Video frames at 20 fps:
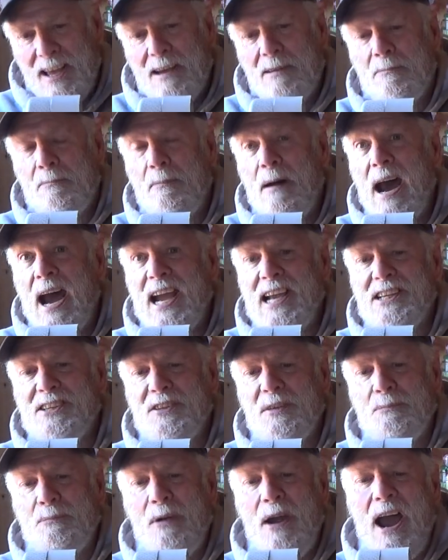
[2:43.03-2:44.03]
My
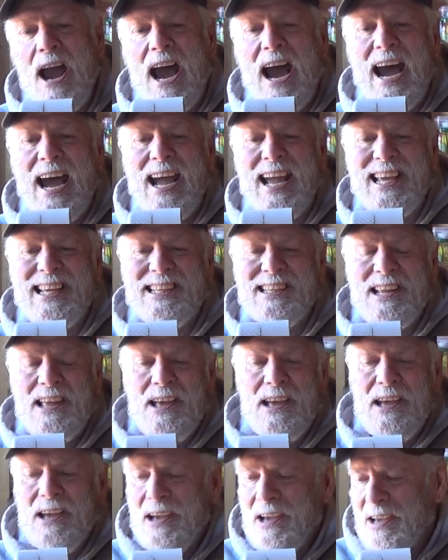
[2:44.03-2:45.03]
surprise.
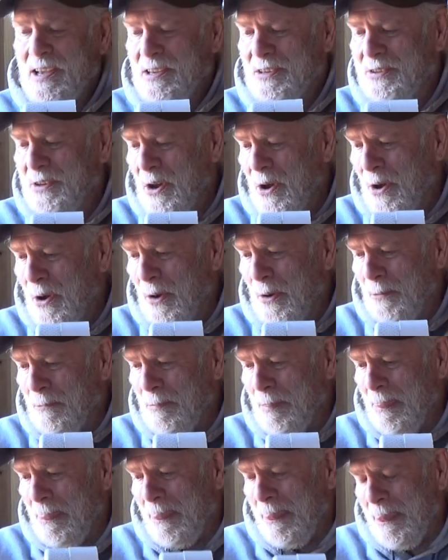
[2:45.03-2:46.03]

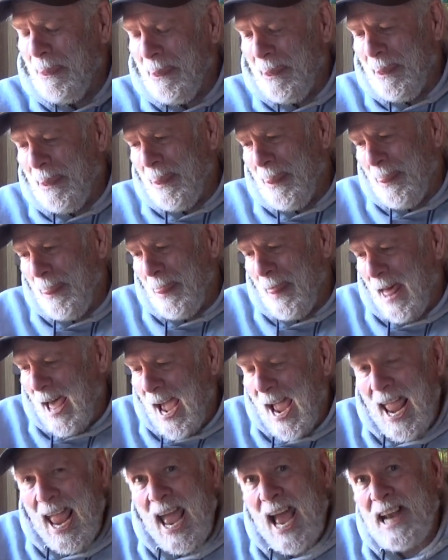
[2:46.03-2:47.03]
So
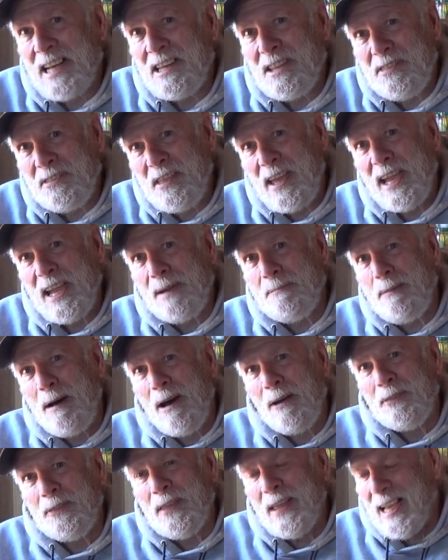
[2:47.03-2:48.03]
I had to think
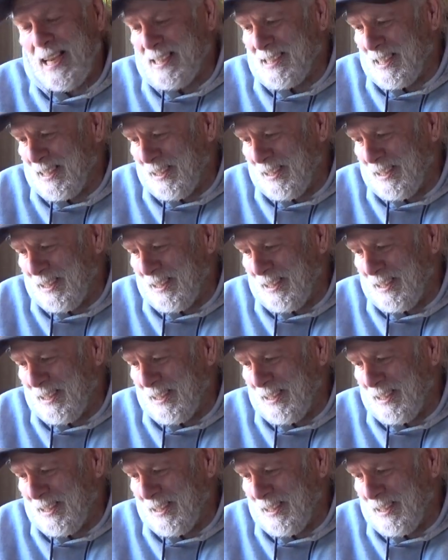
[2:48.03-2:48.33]
about things a